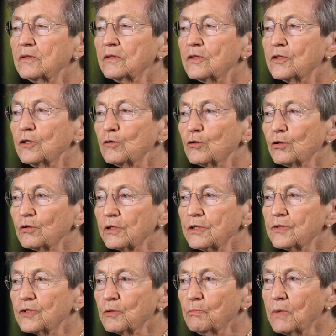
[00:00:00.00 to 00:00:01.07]
she took
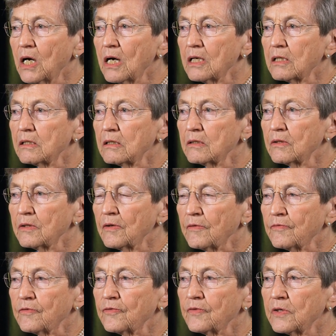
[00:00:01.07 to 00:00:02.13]
as a model
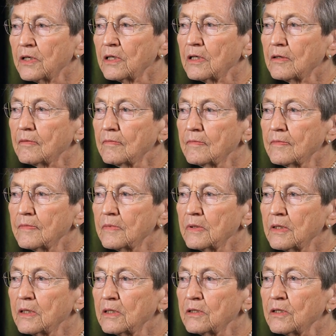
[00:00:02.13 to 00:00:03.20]
of
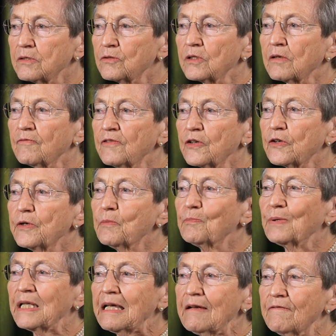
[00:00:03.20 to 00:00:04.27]
just a very
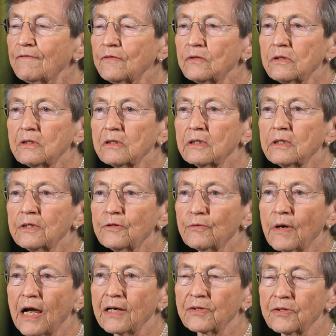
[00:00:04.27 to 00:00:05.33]
playful,
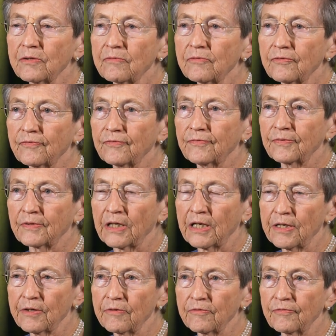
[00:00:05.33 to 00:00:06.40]
interactive
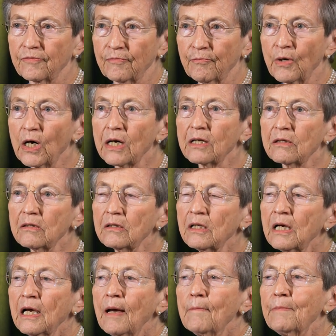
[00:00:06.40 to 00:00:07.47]
kind of model
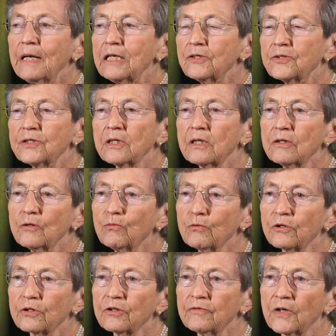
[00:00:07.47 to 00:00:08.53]
based on the
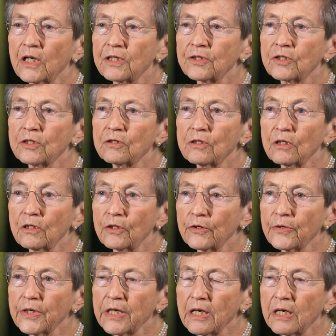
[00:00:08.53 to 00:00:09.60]
work of Austin
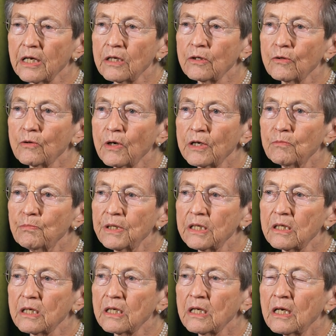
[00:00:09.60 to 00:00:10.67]
DesLauriers, who had
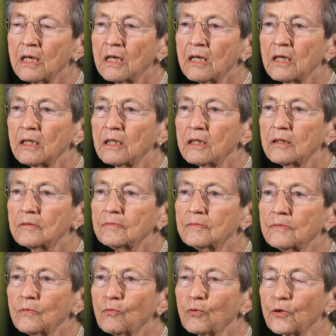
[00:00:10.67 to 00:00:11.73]
been
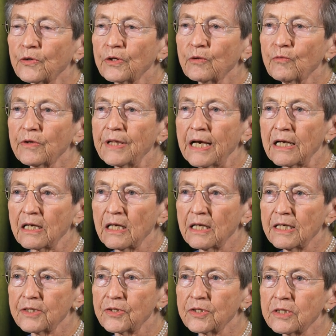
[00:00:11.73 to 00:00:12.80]
um, working with
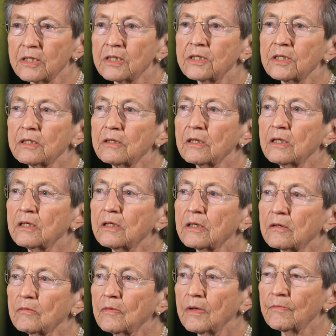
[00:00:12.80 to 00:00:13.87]
adolescents in, in
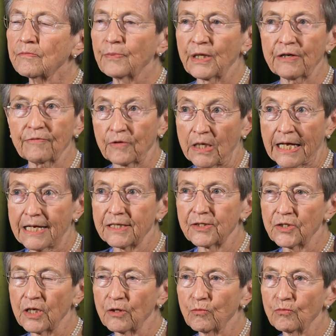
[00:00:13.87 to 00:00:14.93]
a playful,
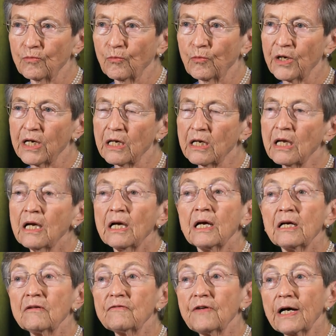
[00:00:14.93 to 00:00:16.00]
hands-on way,
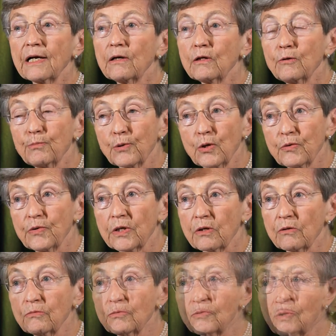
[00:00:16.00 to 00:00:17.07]
and Viola Brody.
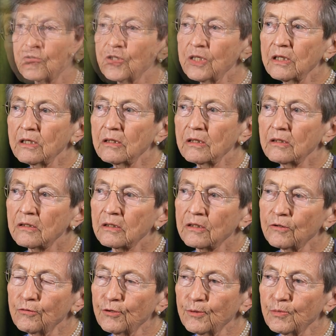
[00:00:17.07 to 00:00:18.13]
She
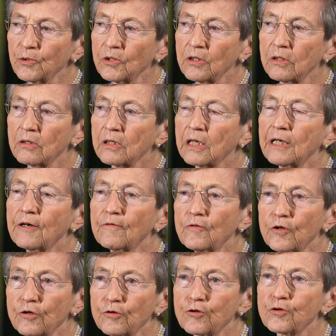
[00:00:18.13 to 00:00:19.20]
contributed a kind of
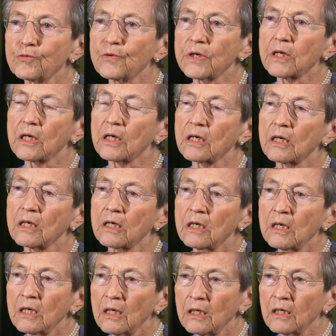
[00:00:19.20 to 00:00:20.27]
nurturing,
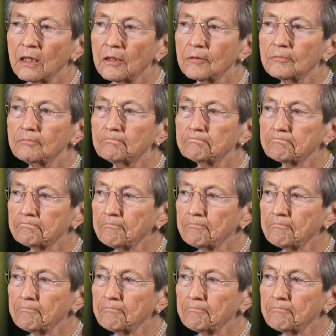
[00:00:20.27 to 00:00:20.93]
um,